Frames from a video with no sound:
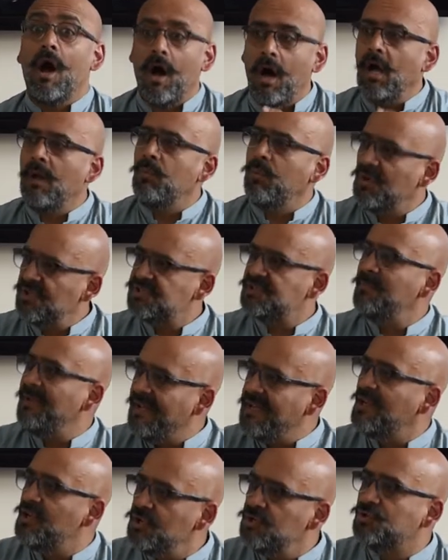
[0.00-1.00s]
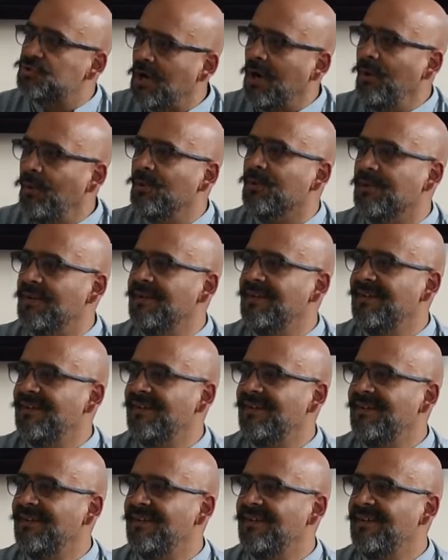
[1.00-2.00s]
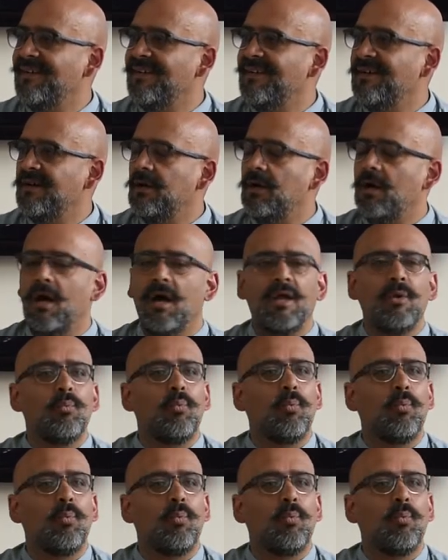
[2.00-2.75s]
I want to be in control. I